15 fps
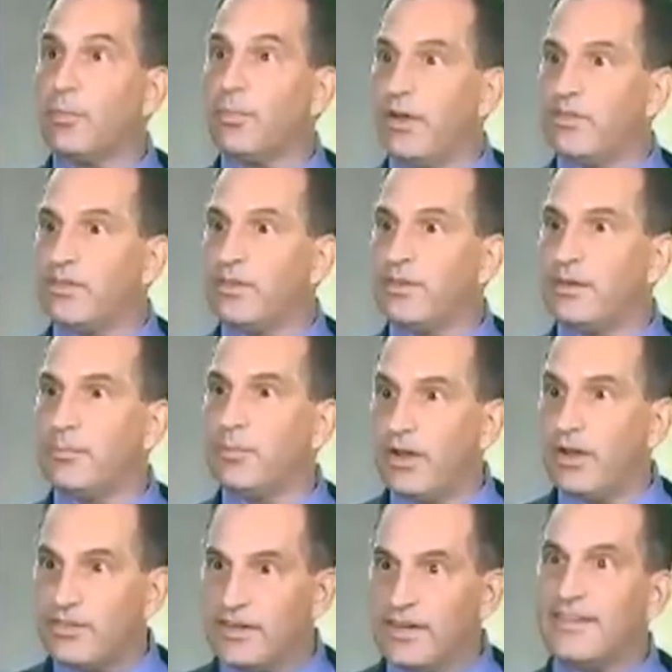
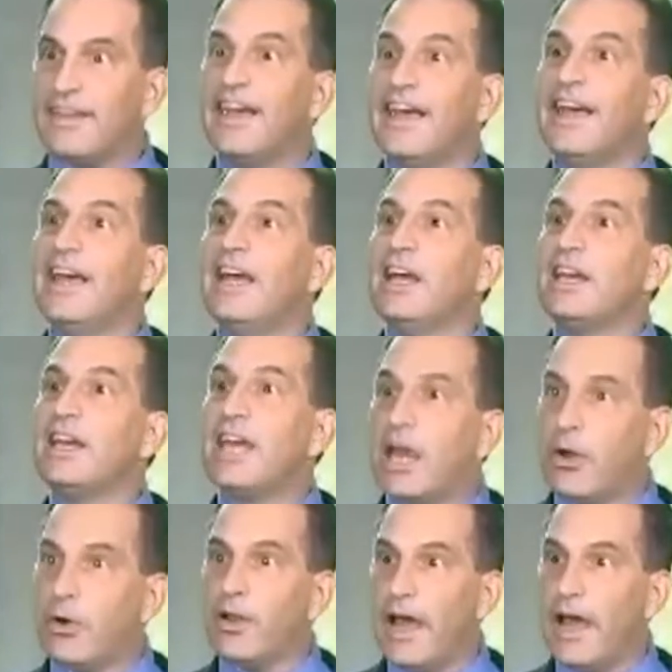President
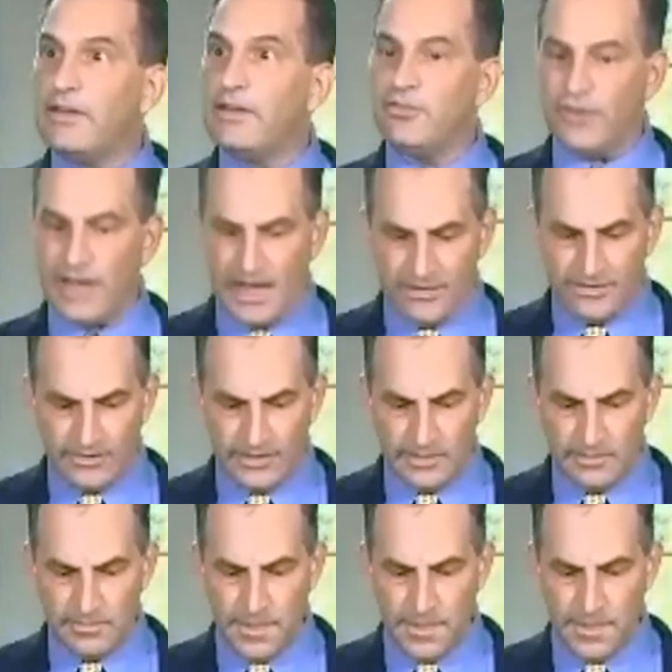Caroline Johnston.